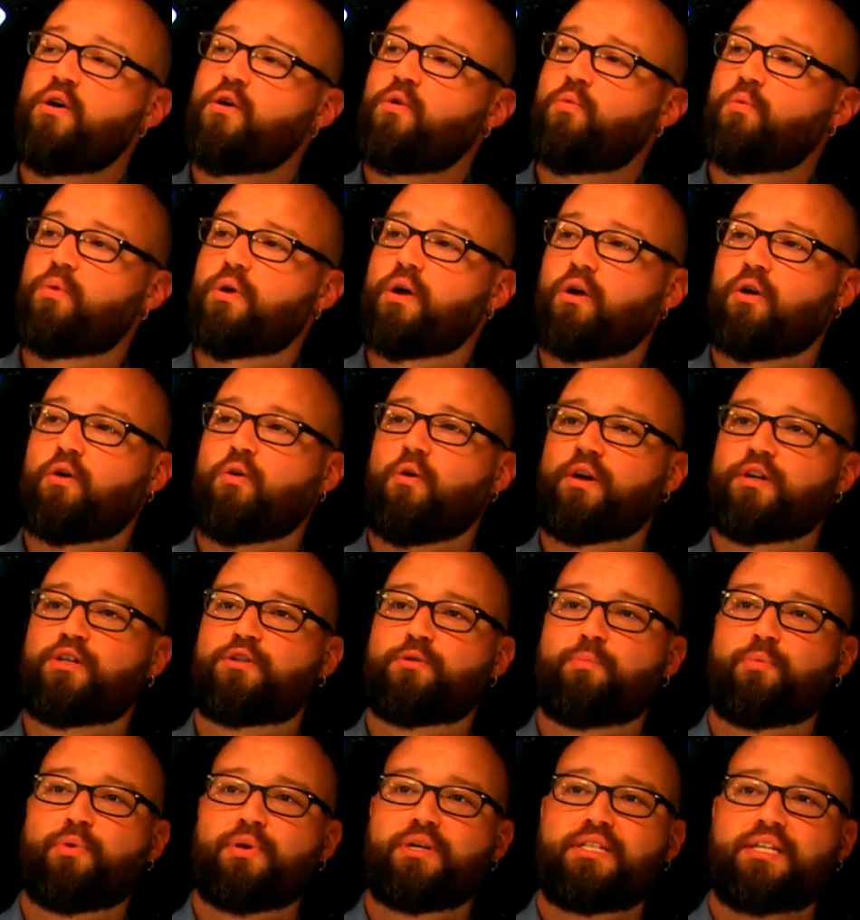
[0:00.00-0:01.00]
we are going to
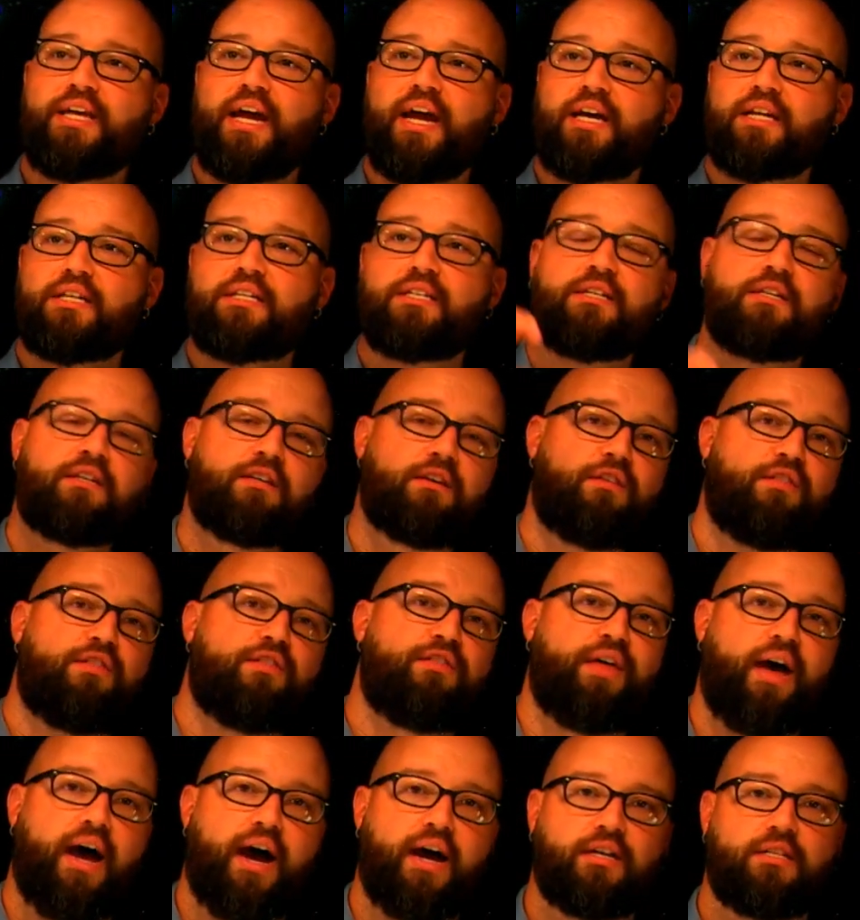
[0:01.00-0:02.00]
protect
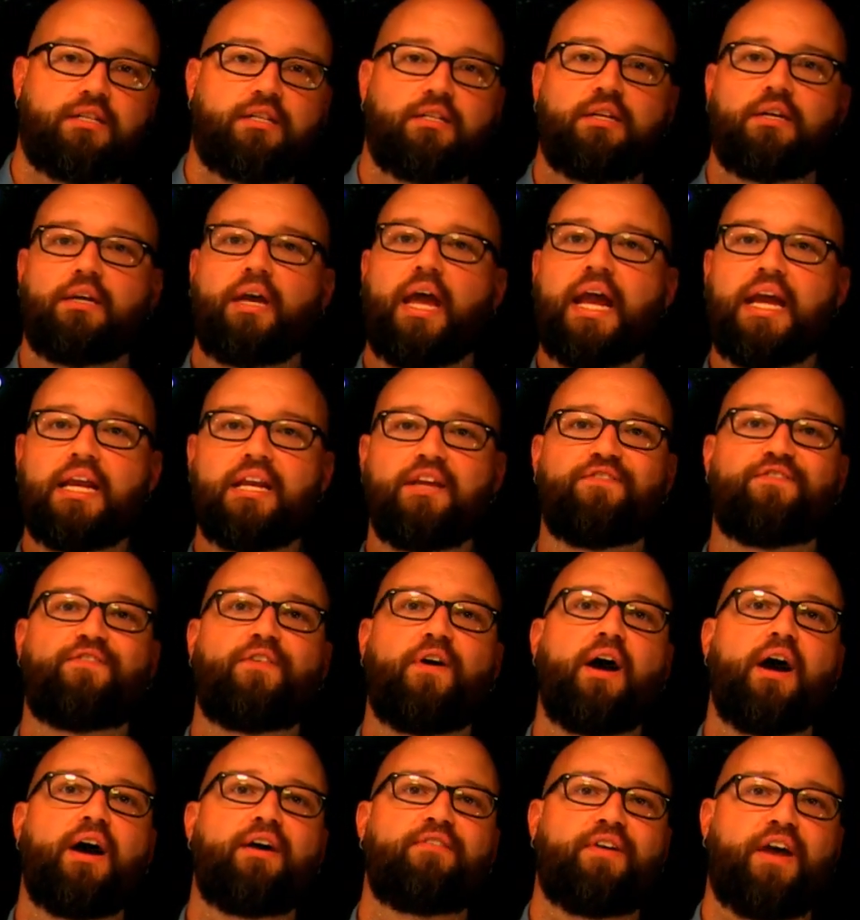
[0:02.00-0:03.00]
that
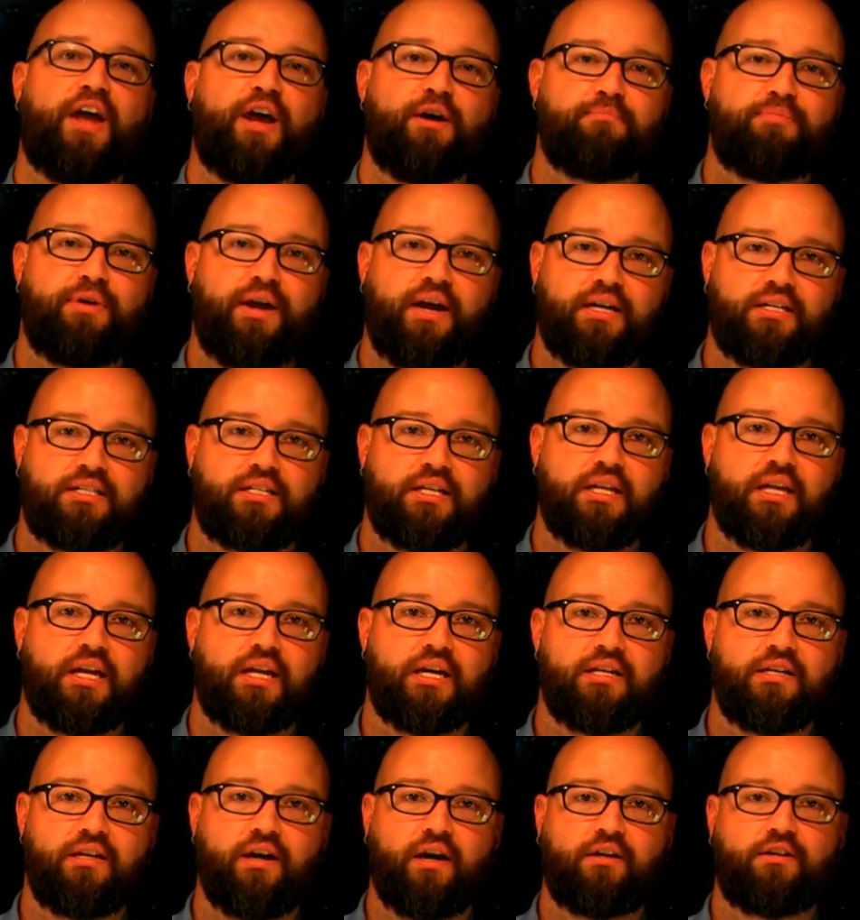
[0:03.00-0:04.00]
85 ampacity
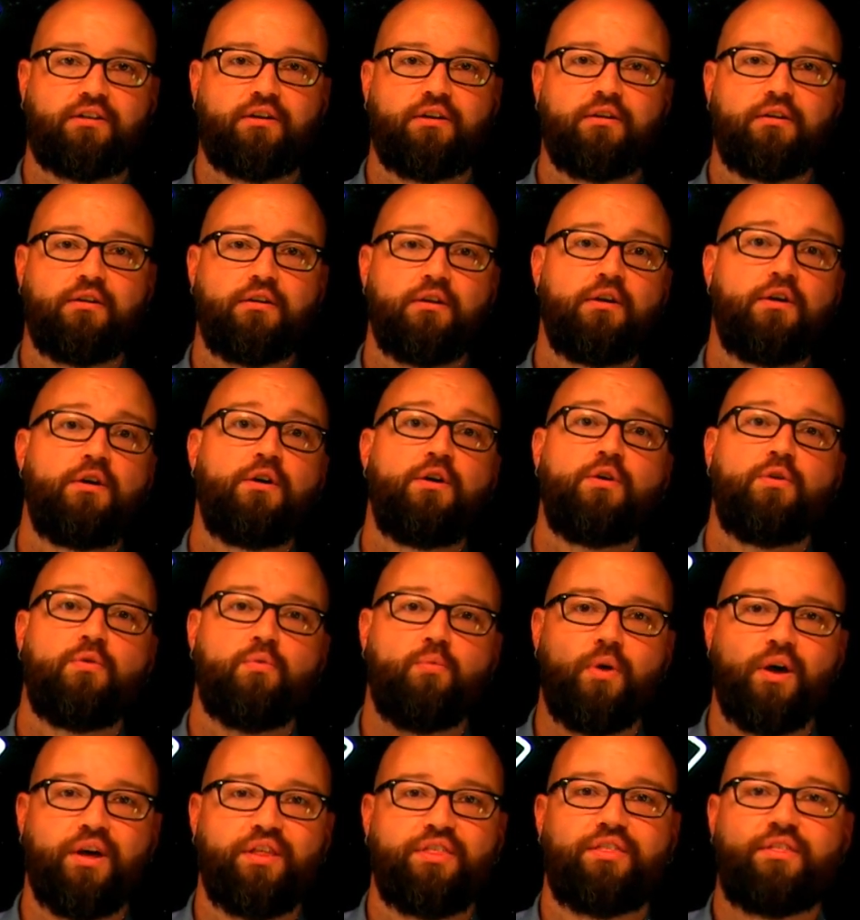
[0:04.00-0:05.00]
conductor
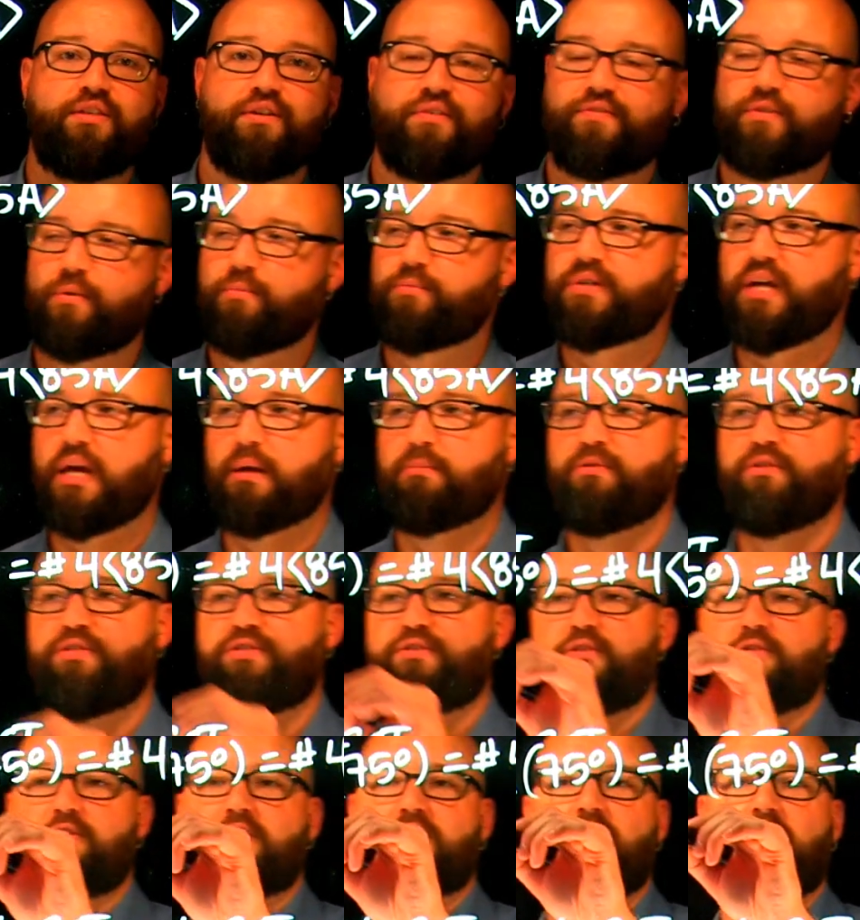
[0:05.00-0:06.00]
with, from table
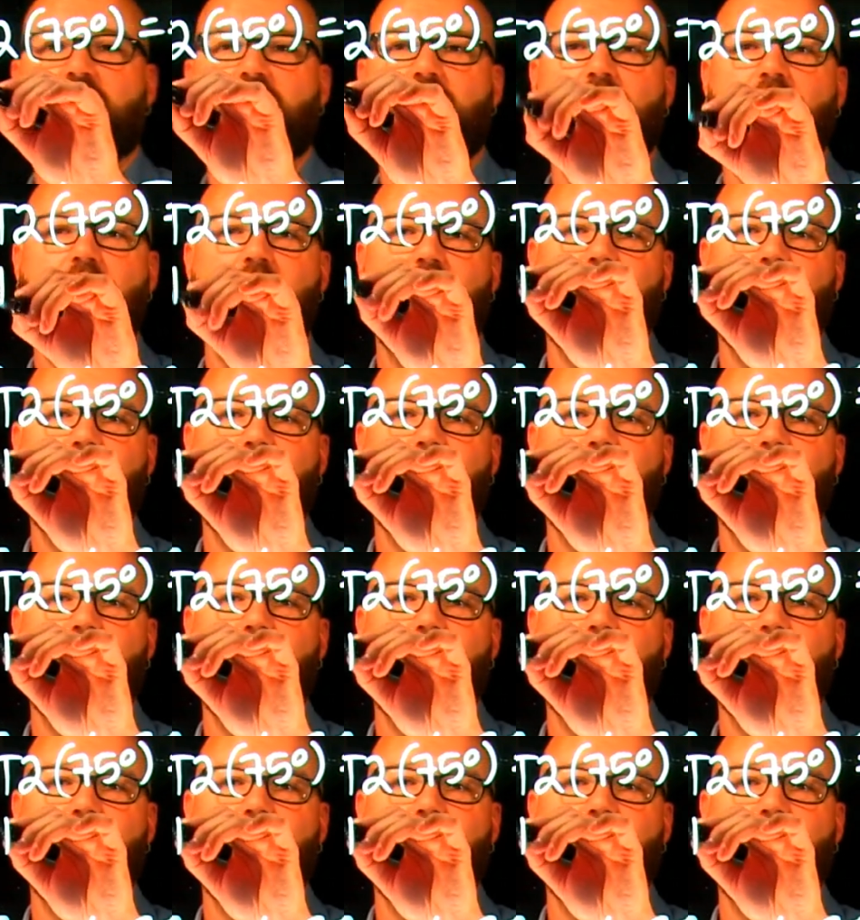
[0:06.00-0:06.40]
13,